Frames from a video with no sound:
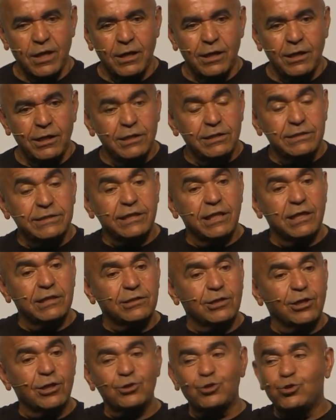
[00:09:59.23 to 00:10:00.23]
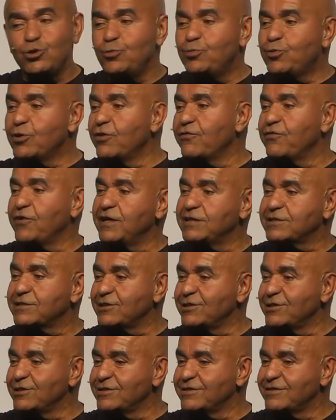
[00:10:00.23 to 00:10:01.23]
He said there are two
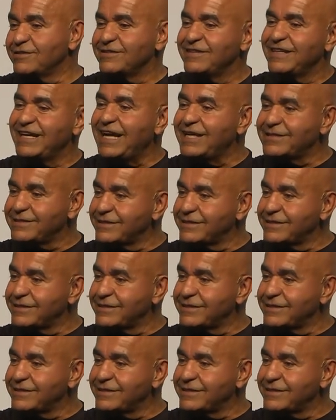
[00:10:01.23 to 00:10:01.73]
professors at